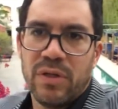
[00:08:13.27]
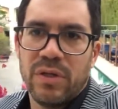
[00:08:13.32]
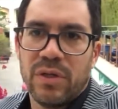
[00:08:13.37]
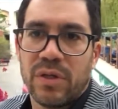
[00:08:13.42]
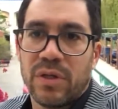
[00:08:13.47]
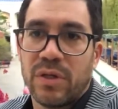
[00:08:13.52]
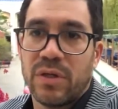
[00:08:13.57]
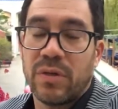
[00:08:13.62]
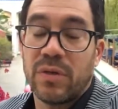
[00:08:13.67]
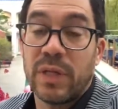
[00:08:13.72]

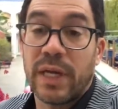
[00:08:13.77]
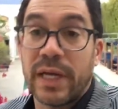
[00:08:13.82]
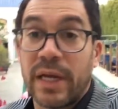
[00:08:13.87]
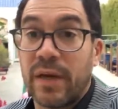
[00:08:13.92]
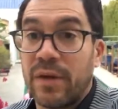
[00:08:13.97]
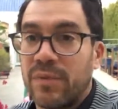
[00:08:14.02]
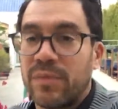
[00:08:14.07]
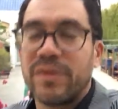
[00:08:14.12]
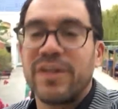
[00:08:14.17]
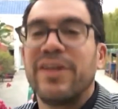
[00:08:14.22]
You know, like
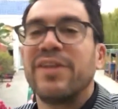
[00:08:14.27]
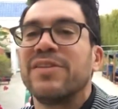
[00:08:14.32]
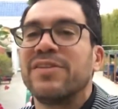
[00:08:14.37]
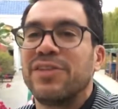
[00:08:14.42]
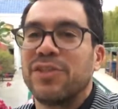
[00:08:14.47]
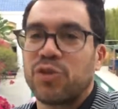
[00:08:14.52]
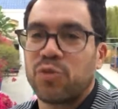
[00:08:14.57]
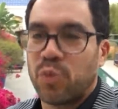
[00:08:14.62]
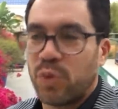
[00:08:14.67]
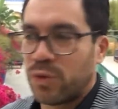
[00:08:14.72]

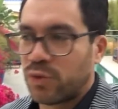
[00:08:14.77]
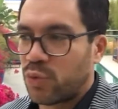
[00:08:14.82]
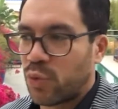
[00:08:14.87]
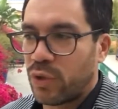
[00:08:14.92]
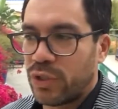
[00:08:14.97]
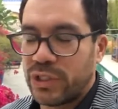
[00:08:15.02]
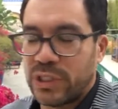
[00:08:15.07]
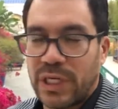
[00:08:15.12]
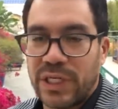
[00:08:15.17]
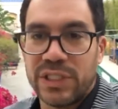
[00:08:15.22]
this Rolls
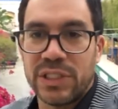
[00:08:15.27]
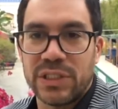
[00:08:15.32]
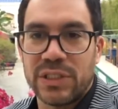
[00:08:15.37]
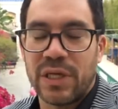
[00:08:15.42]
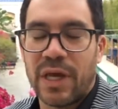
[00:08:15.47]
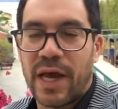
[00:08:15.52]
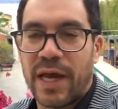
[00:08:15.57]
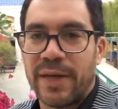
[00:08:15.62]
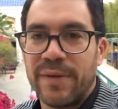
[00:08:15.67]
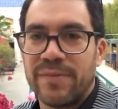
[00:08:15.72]
Royce I
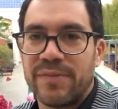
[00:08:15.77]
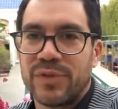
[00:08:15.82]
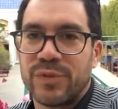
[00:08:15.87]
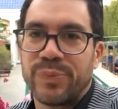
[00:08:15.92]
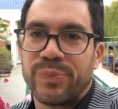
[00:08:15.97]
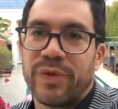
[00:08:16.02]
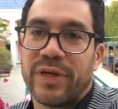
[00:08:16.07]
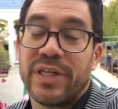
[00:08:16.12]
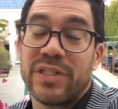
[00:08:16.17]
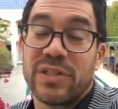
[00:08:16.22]
just got.
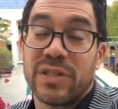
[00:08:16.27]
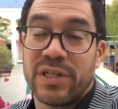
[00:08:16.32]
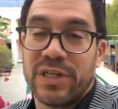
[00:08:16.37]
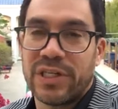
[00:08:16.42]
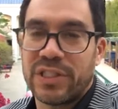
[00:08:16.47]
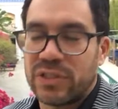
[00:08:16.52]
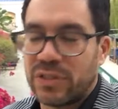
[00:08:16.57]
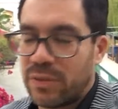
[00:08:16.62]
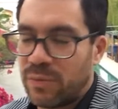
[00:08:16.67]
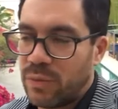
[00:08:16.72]
This brand's a
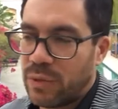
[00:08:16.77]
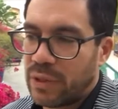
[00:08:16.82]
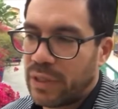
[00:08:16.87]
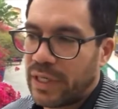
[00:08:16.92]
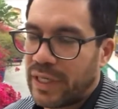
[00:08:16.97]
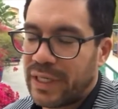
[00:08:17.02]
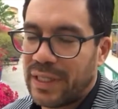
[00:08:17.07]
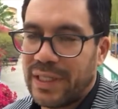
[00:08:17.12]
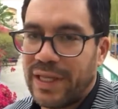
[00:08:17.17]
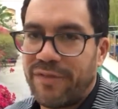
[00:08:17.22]
custom one,
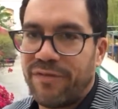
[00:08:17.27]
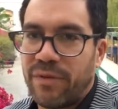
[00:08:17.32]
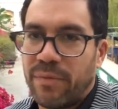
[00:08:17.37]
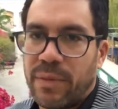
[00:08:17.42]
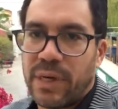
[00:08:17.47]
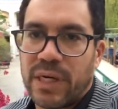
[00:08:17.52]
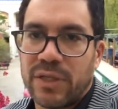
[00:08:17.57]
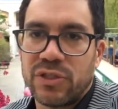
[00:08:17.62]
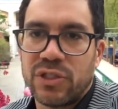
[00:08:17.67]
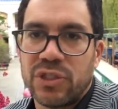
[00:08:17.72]
had 11
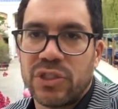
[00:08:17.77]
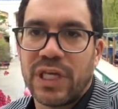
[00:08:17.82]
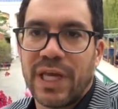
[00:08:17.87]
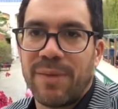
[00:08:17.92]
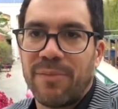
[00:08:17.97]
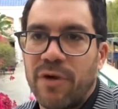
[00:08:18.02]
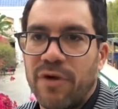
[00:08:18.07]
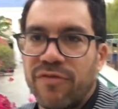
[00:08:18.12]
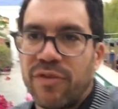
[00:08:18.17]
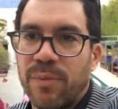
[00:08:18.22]
miles, just
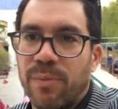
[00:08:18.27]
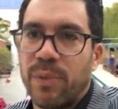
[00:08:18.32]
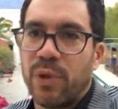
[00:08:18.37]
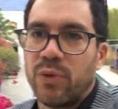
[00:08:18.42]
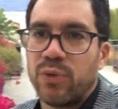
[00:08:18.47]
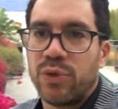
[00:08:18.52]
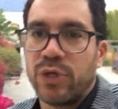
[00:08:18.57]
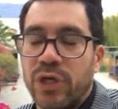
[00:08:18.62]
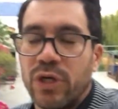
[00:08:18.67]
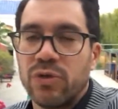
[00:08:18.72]
came off the
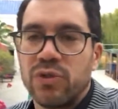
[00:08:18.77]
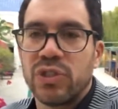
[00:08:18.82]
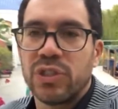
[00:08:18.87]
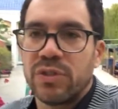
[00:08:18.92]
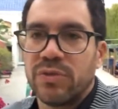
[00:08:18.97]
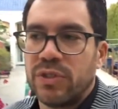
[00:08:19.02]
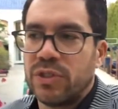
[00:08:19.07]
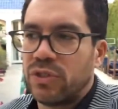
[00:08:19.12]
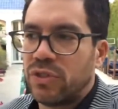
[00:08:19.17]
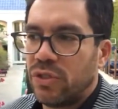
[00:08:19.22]
boat, the Ghost
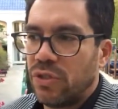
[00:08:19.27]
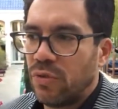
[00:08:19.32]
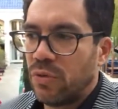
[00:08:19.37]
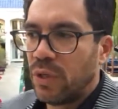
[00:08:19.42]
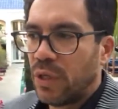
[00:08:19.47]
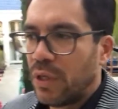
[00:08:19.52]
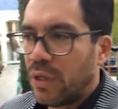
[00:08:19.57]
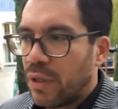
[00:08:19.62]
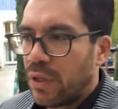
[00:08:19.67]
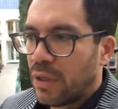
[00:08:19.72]
Series 2.
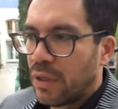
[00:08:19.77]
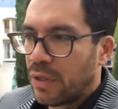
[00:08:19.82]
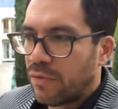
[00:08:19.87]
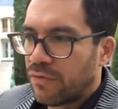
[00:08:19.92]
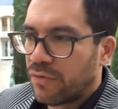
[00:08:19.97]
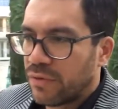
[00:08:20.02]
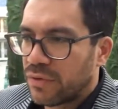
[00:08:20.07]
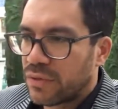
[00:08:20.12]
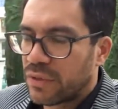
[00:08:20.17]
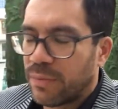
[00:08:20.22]

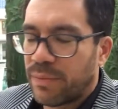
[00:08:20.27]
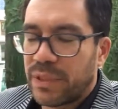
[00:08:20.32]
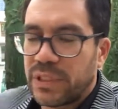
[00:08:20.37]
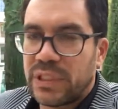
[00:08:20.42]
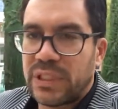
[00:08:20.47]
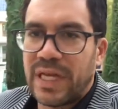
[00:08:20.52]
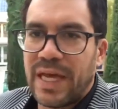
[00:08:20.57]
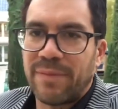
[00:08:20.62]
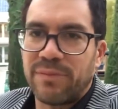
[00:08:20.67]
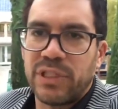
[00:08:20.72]
It's on my
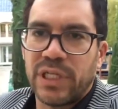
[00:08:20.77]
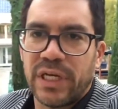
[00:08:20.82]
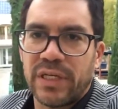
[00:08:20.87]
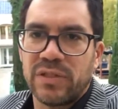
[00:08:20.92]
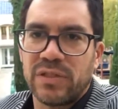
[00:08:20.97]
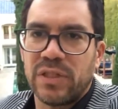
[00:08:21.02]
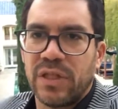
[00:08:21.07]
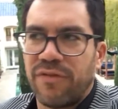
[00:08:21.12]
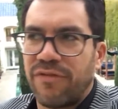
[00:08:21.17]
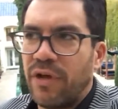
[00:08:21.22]
Snapchat
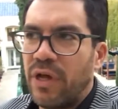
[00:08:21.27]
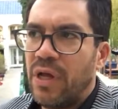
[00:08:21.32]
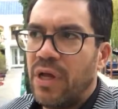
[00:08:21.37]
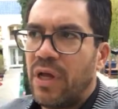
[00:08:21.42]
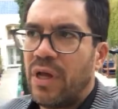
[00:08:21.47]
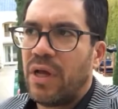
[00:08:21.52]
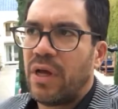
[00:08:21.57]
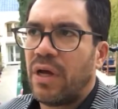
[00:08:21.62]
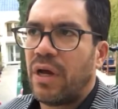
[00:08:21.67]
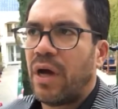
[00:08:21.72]
and stuff.
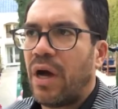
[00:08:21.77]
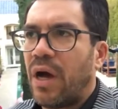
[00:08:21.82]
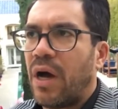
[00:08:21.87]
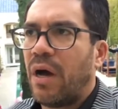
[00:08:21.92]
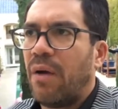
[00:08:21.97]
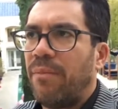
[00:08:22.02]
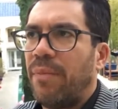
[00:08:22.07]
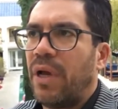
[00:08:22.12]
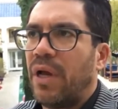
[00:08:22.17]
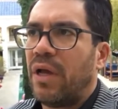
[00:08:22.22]

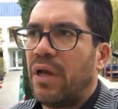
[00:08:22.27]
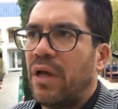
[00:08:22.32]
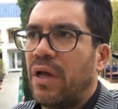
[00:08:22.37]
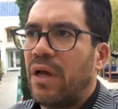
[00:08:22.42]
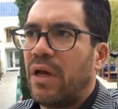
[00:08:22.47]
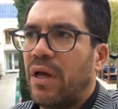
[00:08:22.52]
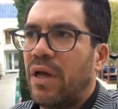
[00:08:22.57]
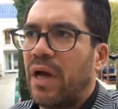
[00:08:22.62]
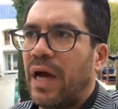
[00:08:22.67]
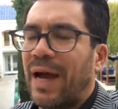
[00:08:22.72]

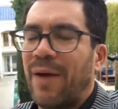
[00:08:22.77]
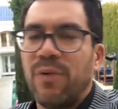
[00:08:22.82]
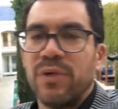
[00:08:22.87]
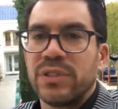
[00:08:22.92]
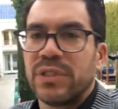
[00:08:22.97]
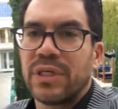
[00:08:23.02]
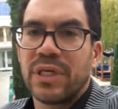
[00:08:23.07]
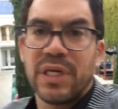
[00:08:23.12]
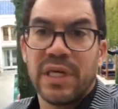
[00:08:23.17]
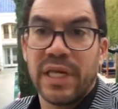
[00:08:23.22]
I
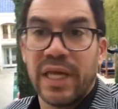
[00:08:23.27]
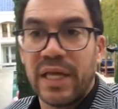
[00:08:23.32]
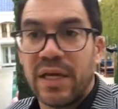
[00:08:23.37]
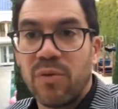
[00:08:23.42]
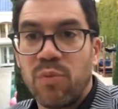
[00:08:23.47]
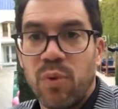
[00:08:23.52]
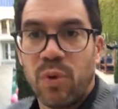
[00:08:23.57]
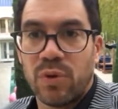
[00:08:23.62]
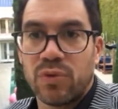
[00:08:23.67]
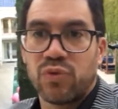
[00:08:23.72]
wasn't gonna get
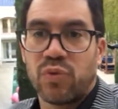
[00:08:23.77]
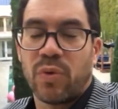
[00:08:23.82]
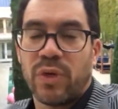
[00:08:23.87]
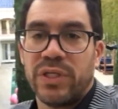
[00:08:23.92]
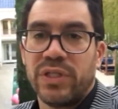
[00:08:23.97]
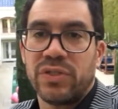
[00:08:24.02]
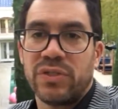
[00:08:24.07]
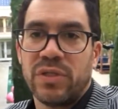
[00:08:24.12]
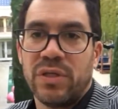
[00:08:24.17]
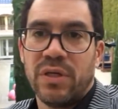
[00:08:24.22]
a Rolls
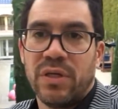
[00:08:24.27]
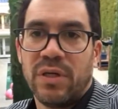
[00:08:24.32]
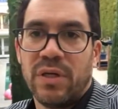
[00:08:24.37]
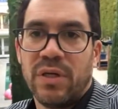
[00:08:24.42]
Royce.